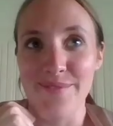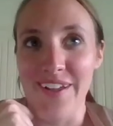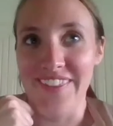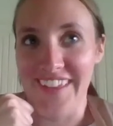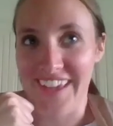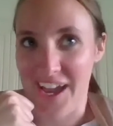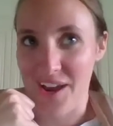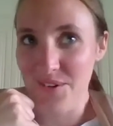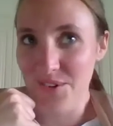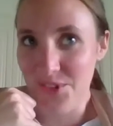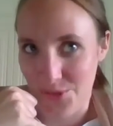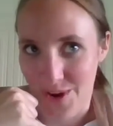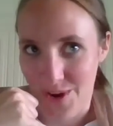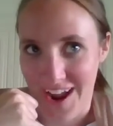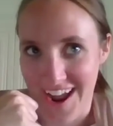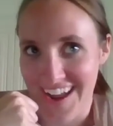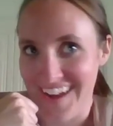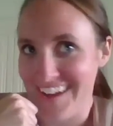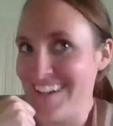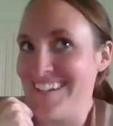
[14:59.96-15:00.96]
on the couch.
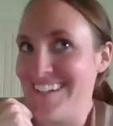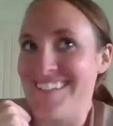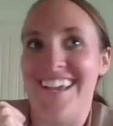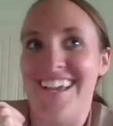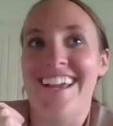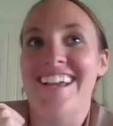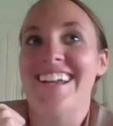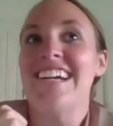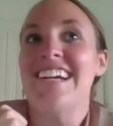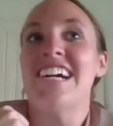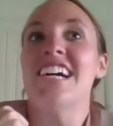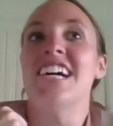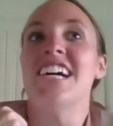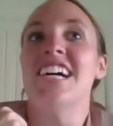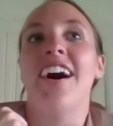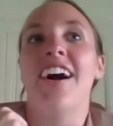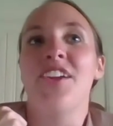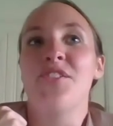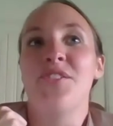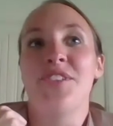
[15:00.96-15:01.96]
Why? And he's like, you
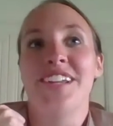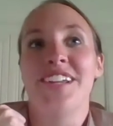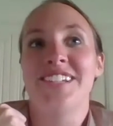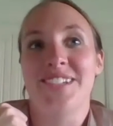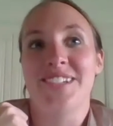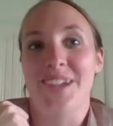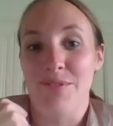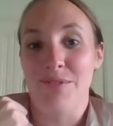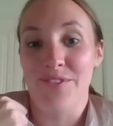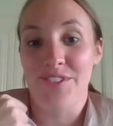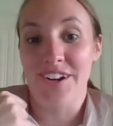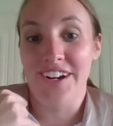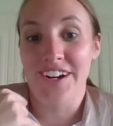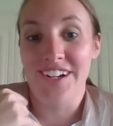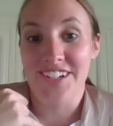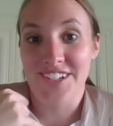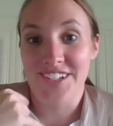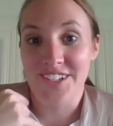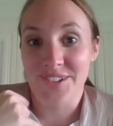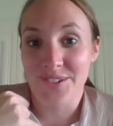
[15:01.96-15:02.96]
need to come
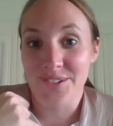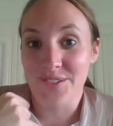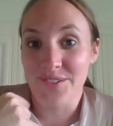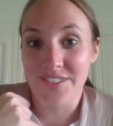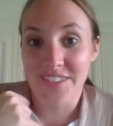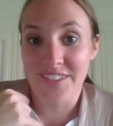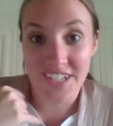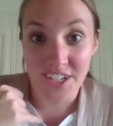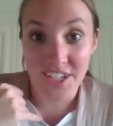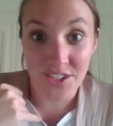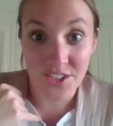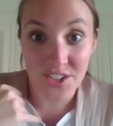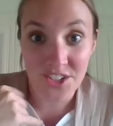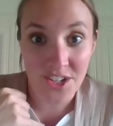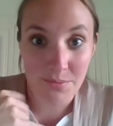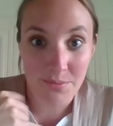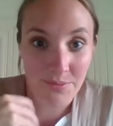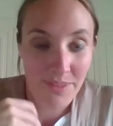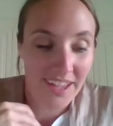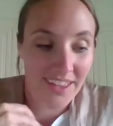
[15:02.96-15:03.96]
over to the
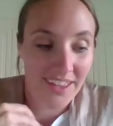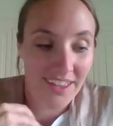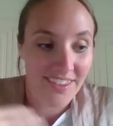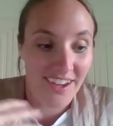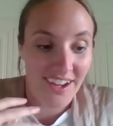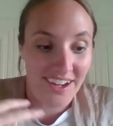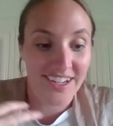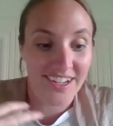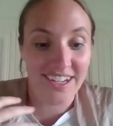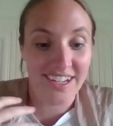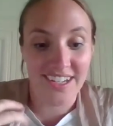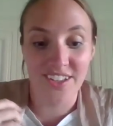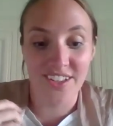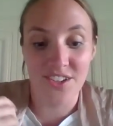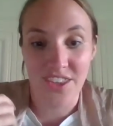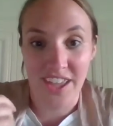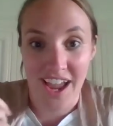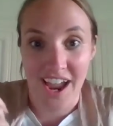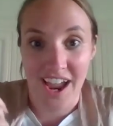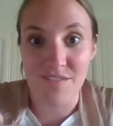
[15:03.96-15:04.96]
dealership, like the Hyundai dealer,
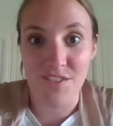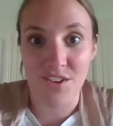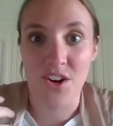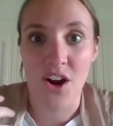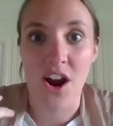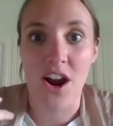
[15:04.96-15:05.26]
they have your